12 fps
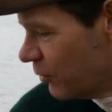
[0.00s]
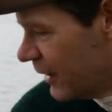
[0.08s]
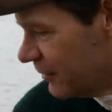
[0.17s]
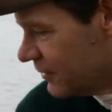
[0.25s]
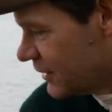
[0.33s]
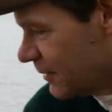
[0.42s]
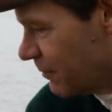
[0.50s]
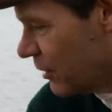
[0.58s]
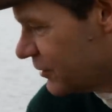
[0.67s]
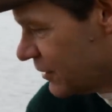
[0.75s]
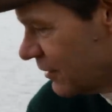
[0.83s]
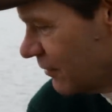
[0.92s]
when it was
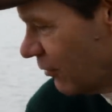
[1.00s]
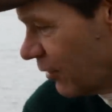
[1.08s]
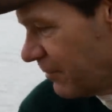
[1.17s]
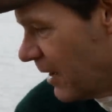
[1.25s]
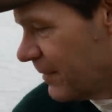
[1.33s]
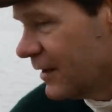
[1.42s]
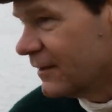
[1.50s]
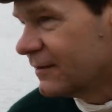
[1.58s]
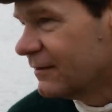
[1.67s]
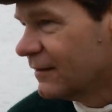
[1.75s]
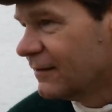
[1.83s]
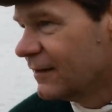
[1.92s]
supposed to, or maybe it.
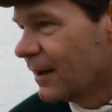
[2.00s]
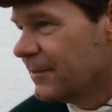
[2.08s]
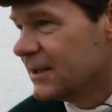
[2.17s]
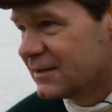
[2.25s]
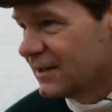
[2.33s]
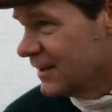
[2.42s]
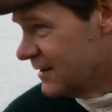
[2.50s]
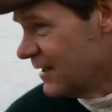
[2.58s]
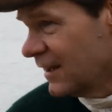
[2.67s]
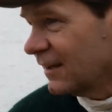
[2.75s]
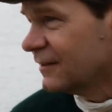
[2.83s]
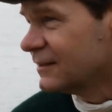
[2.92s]
I mean, is it easy?
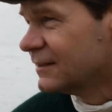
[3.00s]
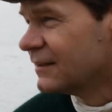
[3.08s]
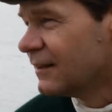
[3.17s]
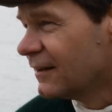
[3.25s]
Is